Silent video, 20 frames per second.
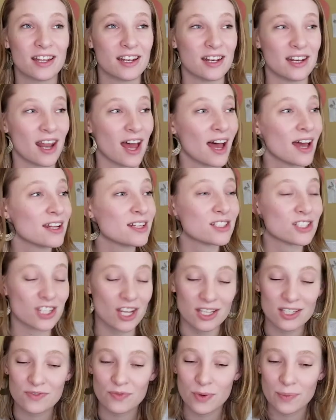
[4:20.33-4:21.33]
not
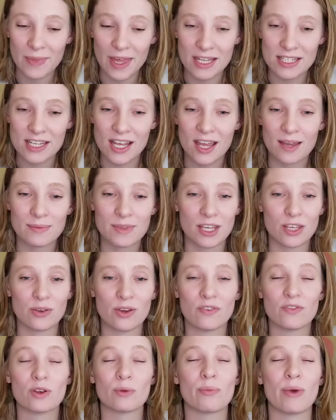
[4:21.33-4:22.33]
just from that time that you
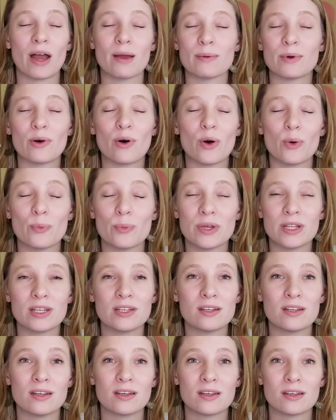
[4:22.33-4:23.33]
have your Bible open
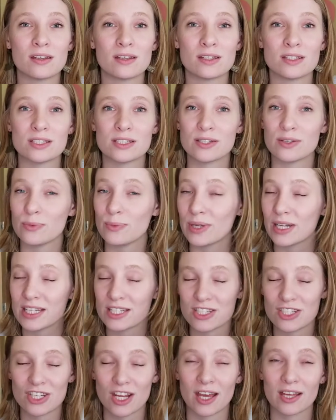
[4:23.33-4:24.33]
to when
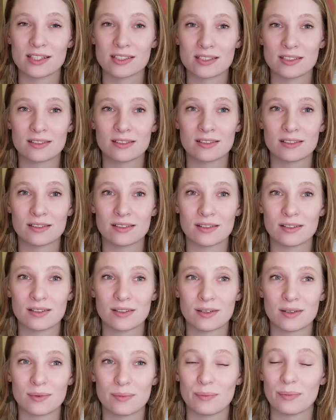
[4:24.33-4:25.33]
it's shut,
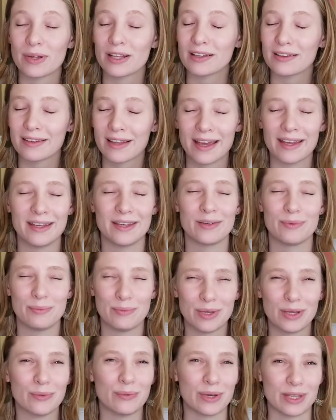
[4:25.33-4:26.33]
but let Him
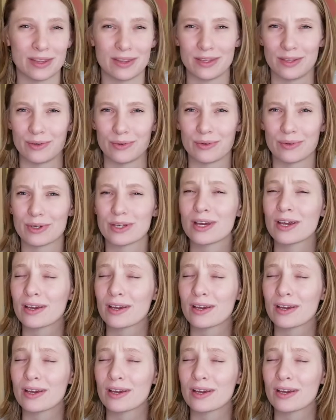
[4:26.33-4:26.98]
be with you.